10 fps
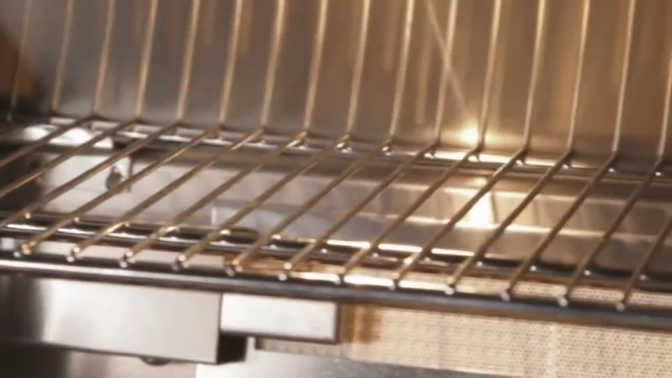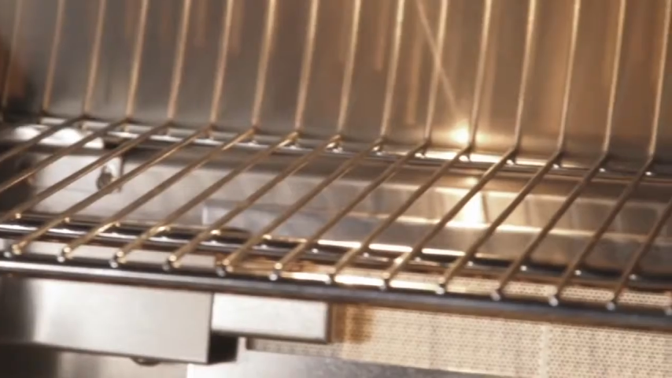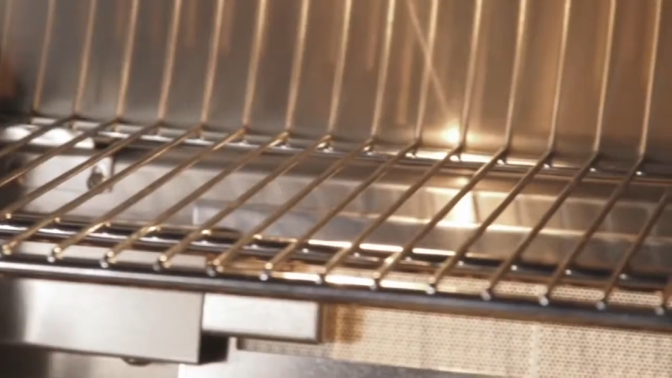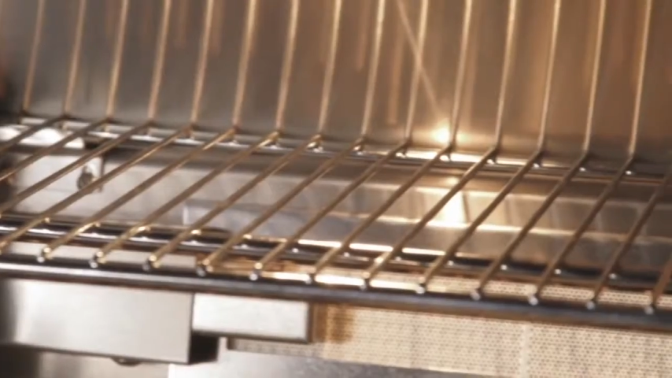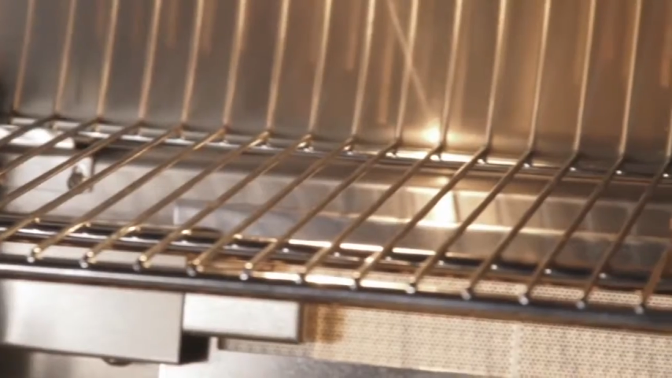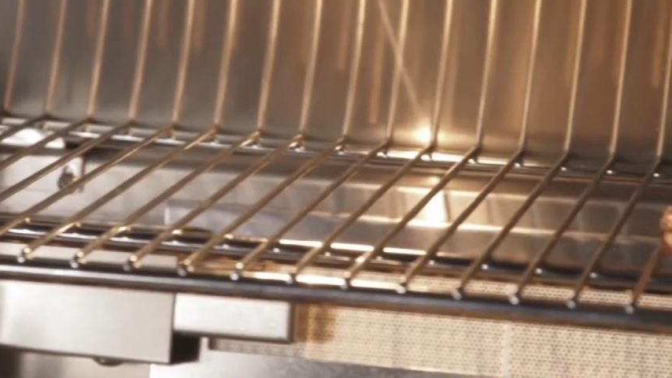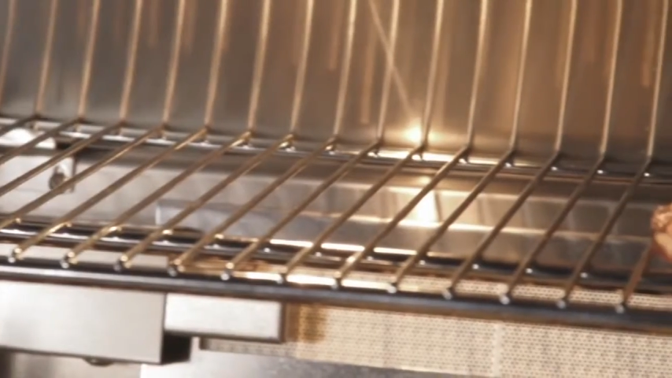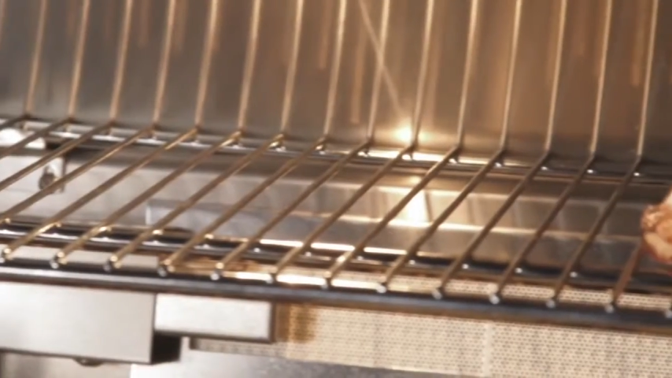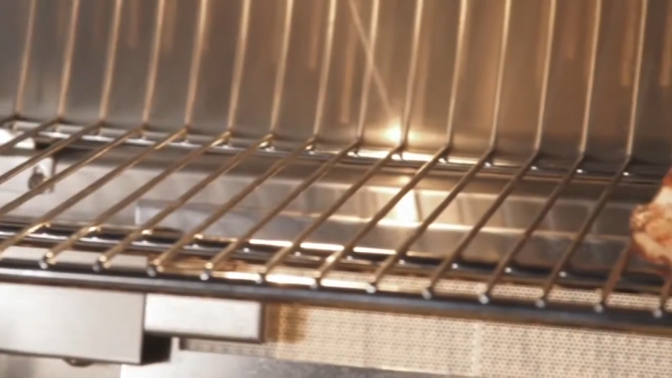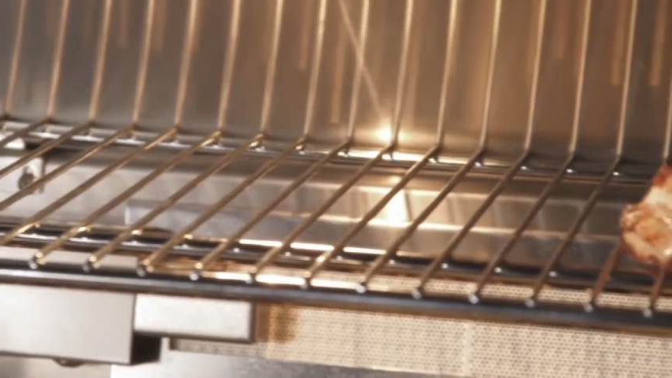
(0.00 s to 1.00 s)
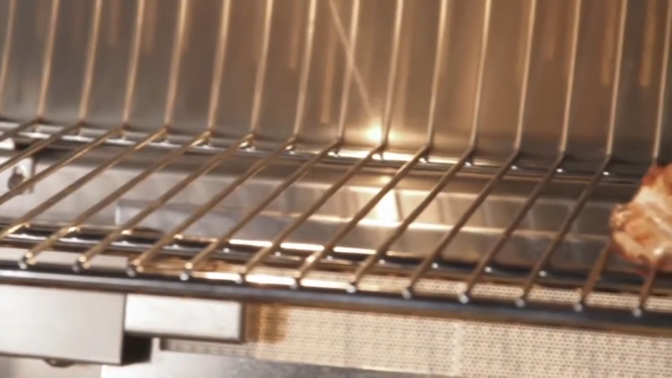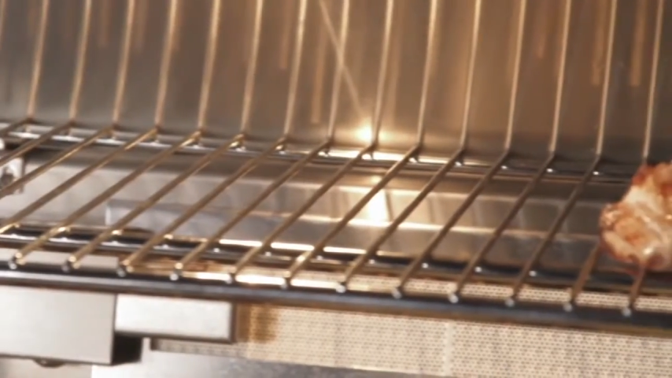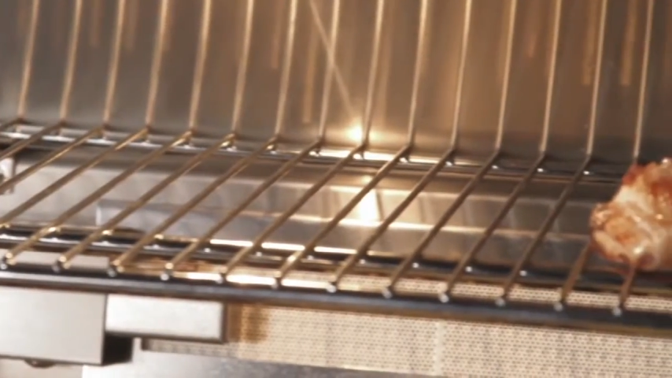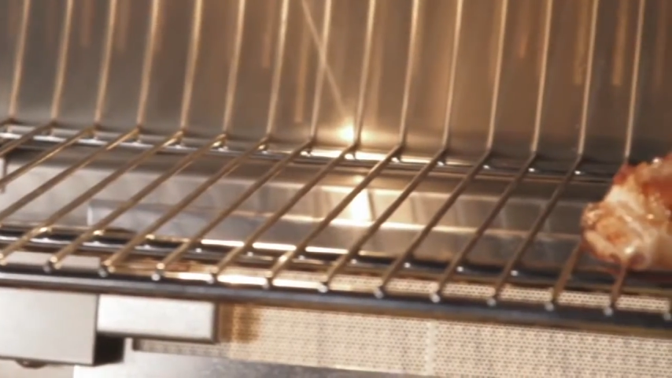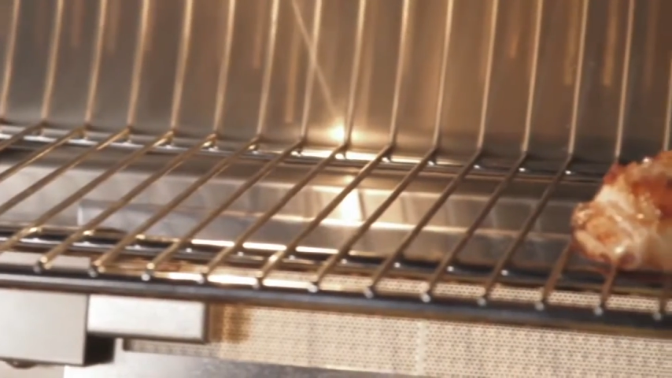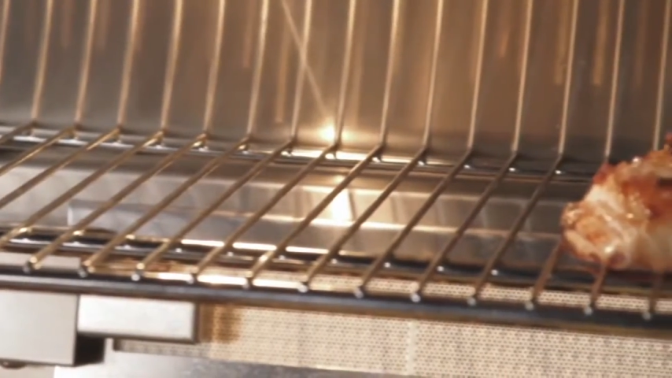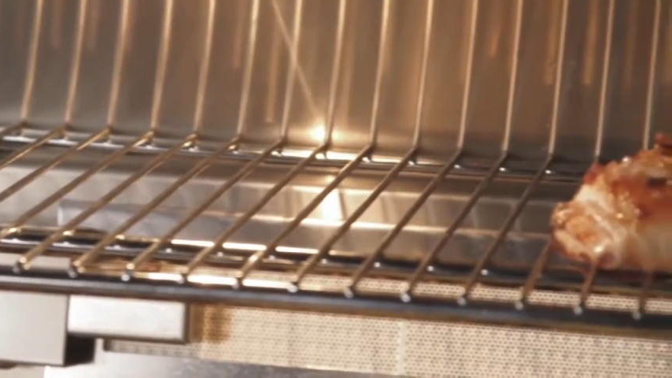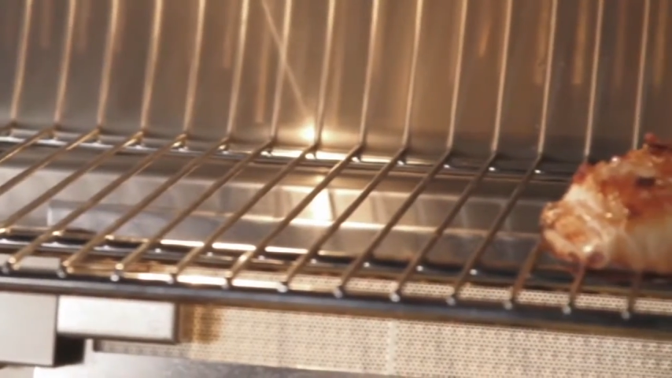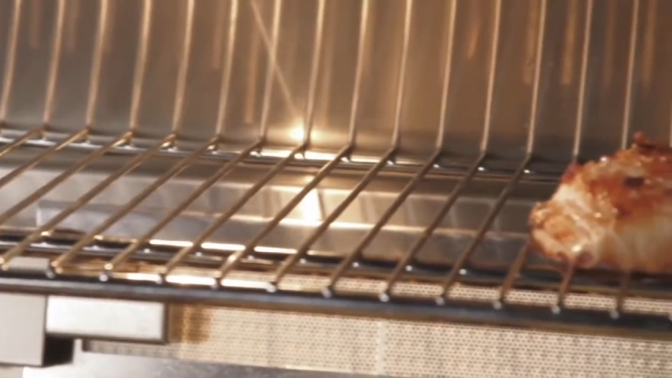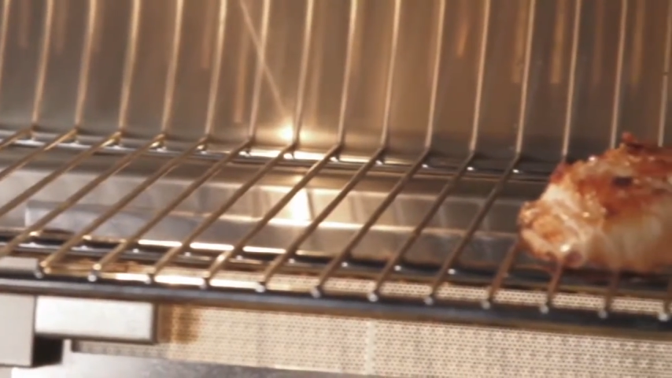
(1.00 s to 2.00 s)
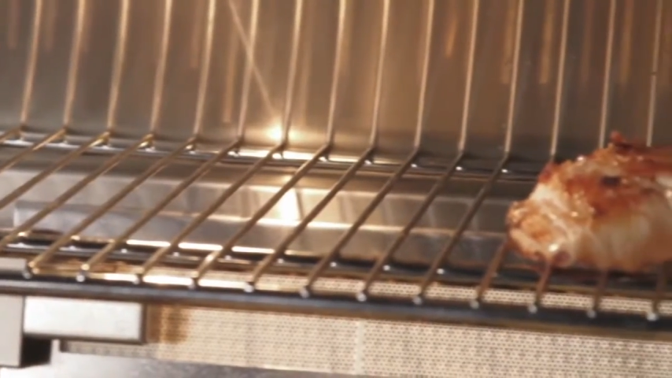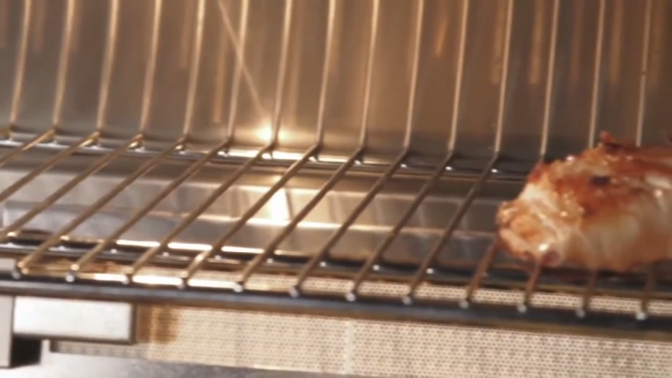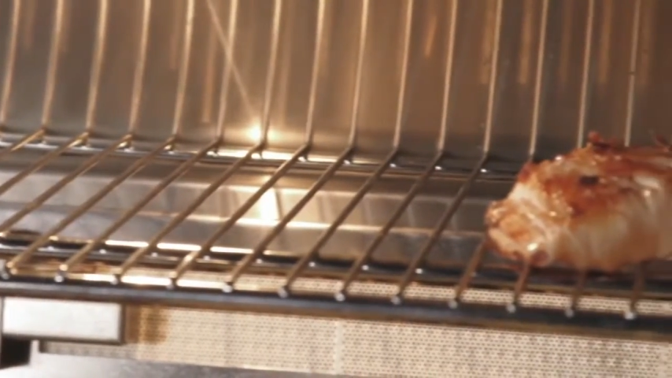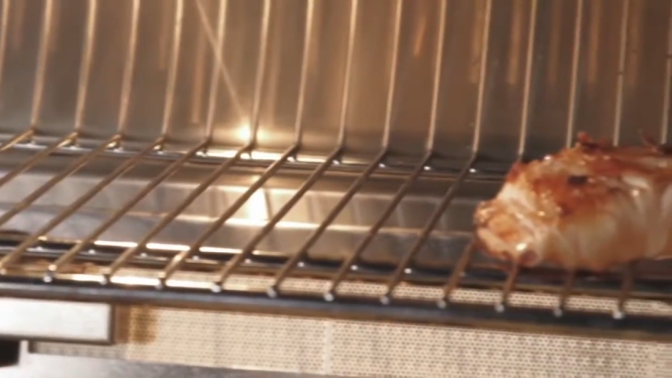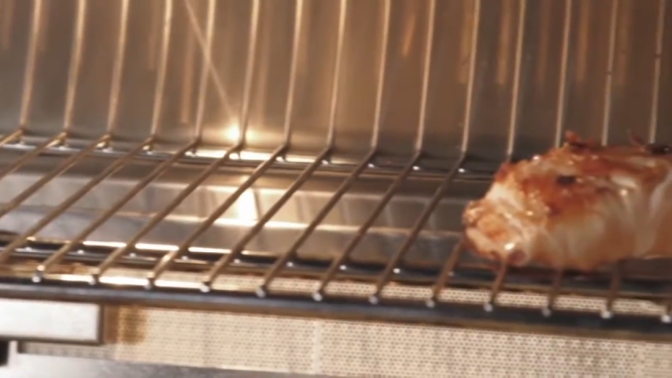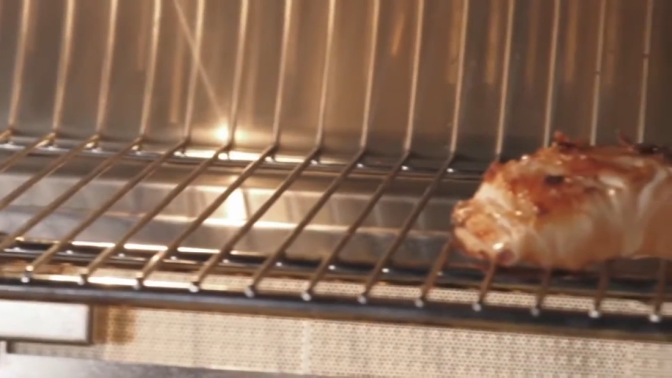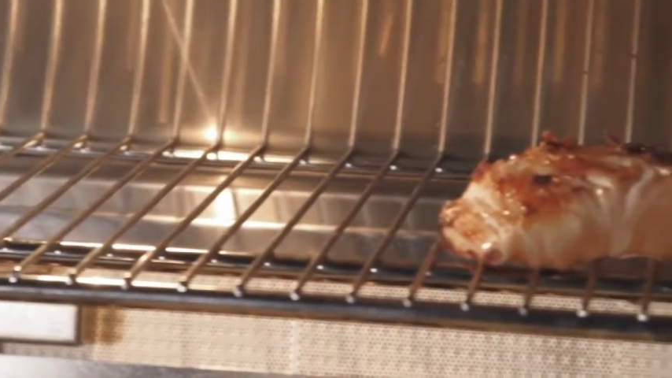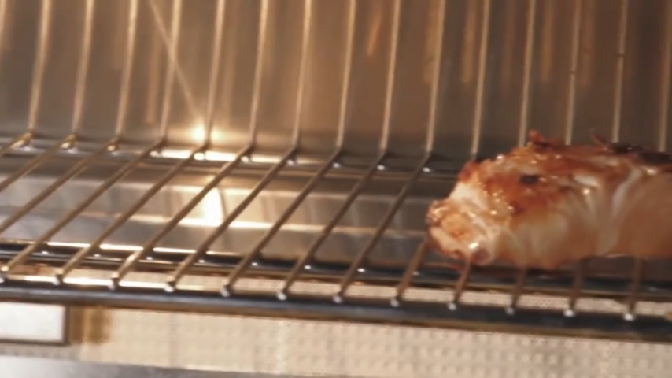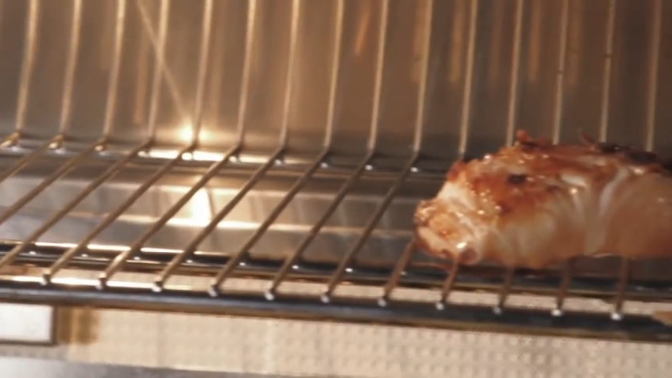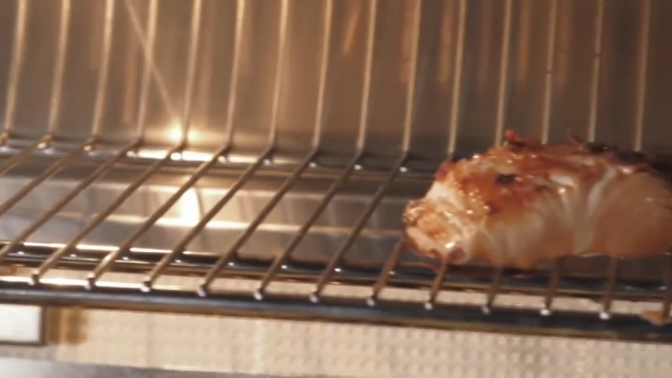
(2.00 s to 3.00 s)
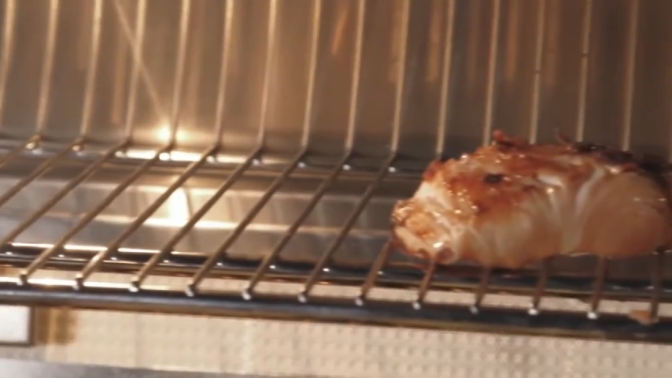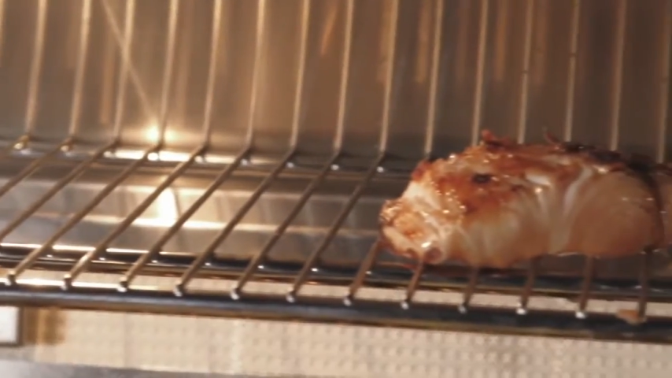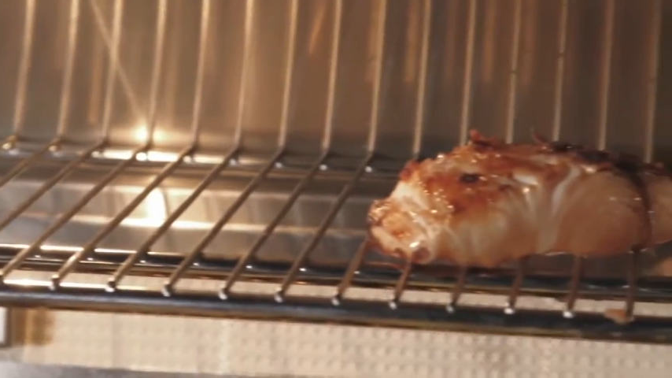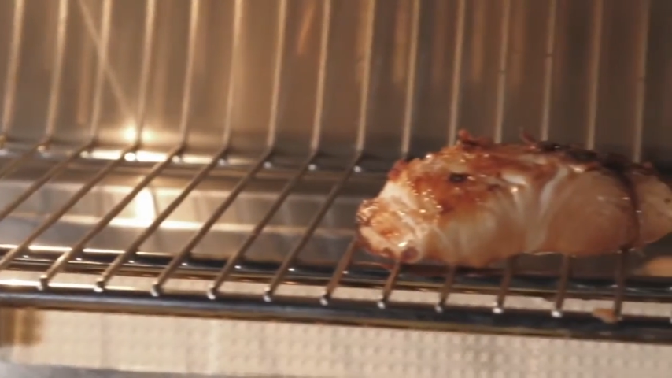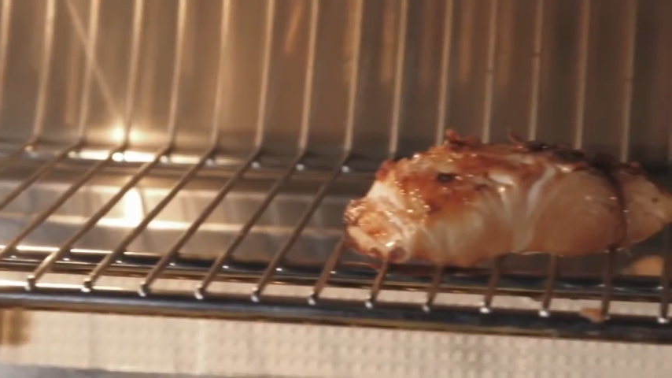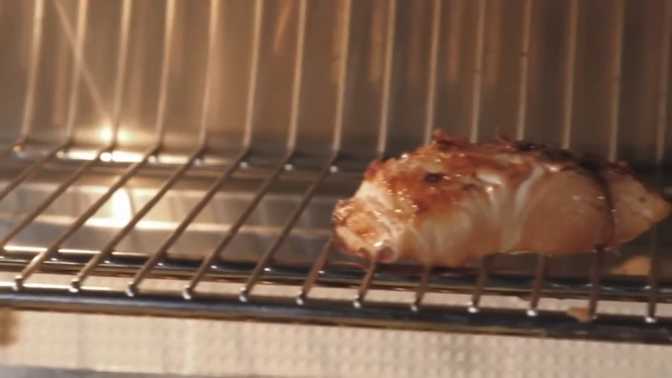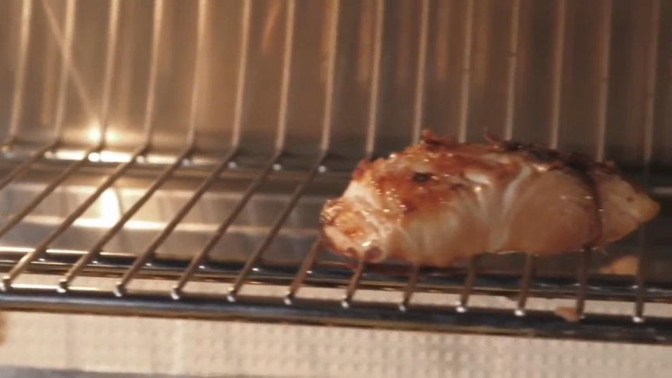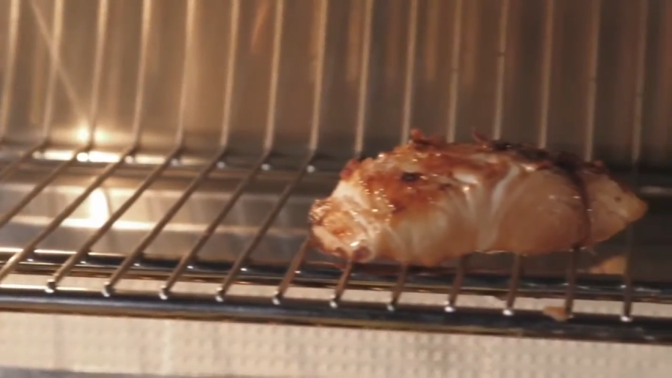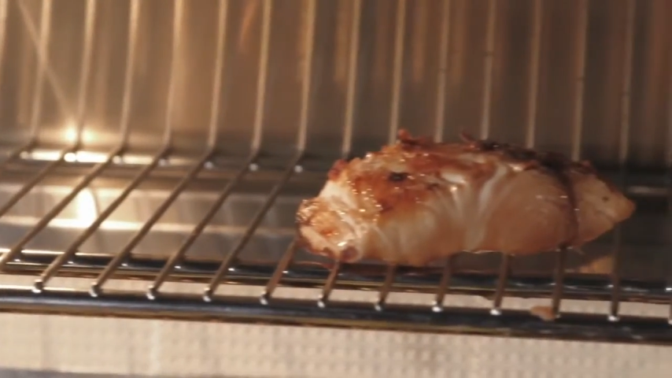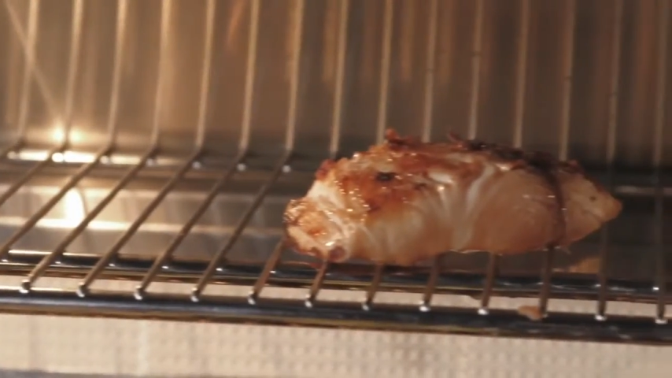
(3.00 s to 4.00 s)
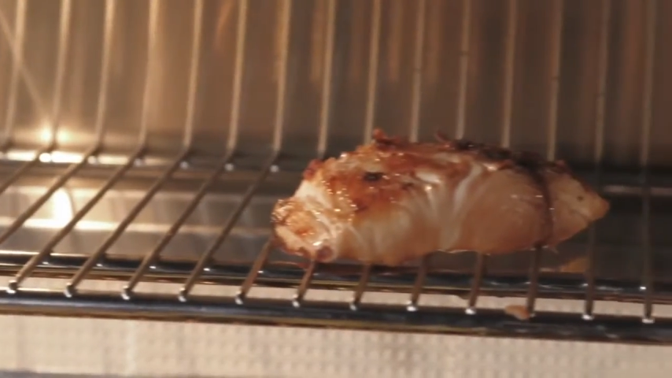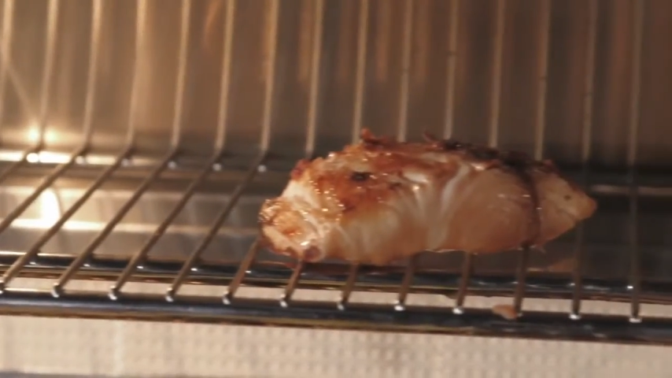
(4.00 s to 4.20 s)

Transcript: Nobody's mouth can be seen.